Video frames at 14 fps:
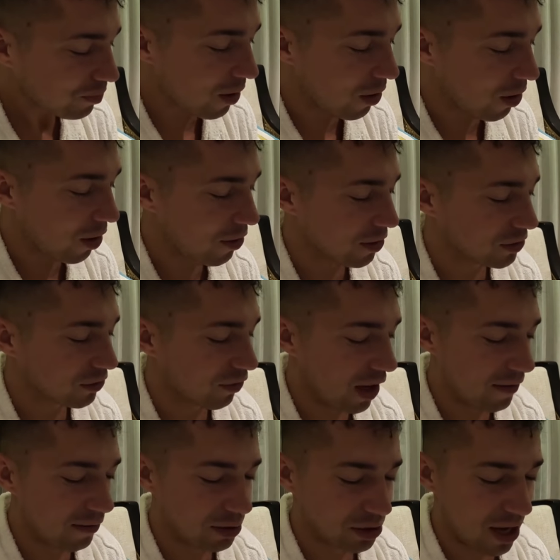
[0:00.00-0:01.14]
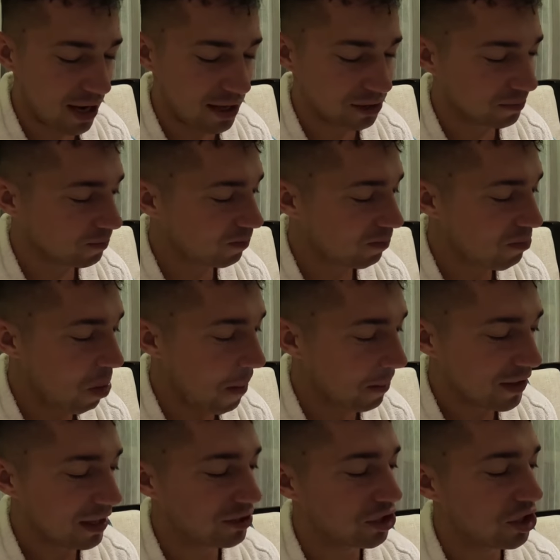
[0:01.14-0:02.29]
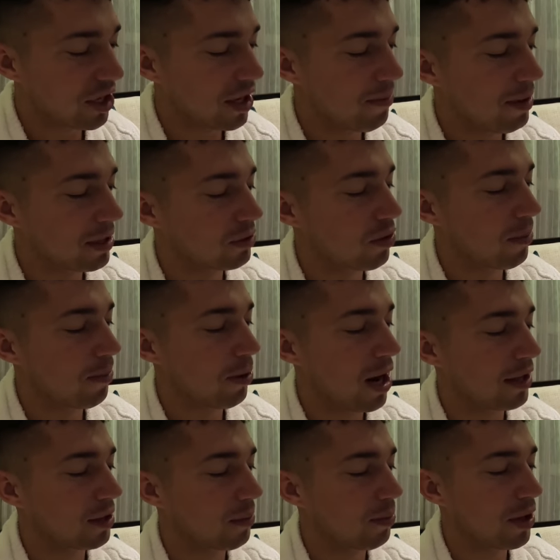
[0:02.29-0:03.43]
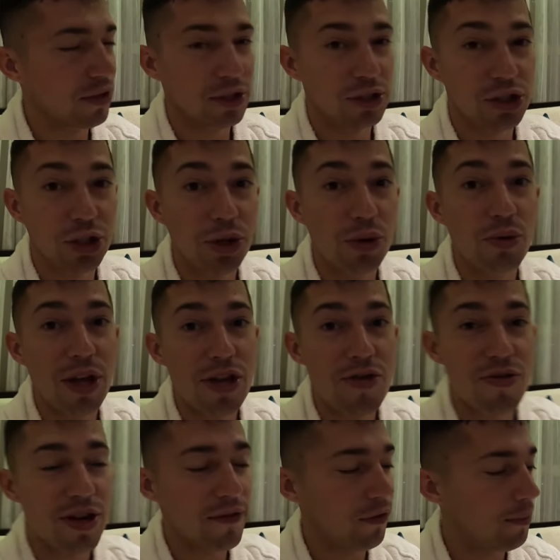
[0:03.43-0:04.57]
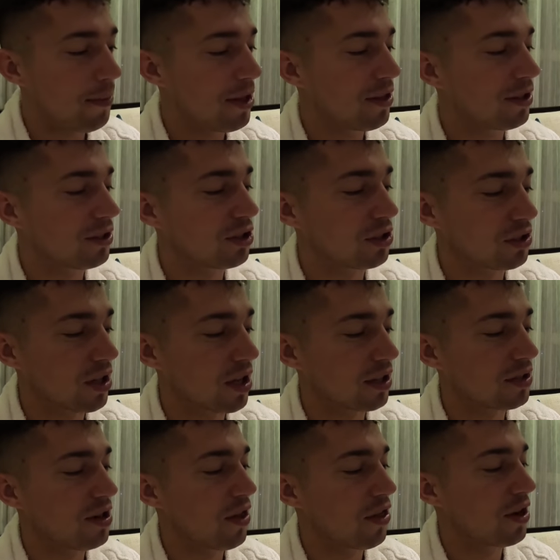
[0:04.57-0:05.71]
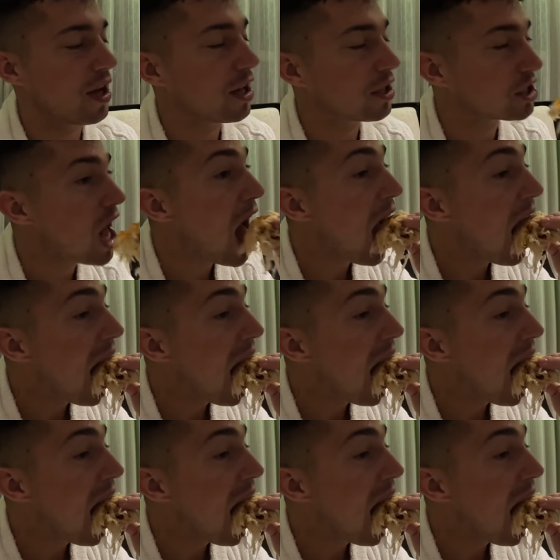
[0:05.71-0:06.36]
Oh, those flavors, guys. That chicken mixed with the paratha bread, the chew that you get from it, there's just like nothing else.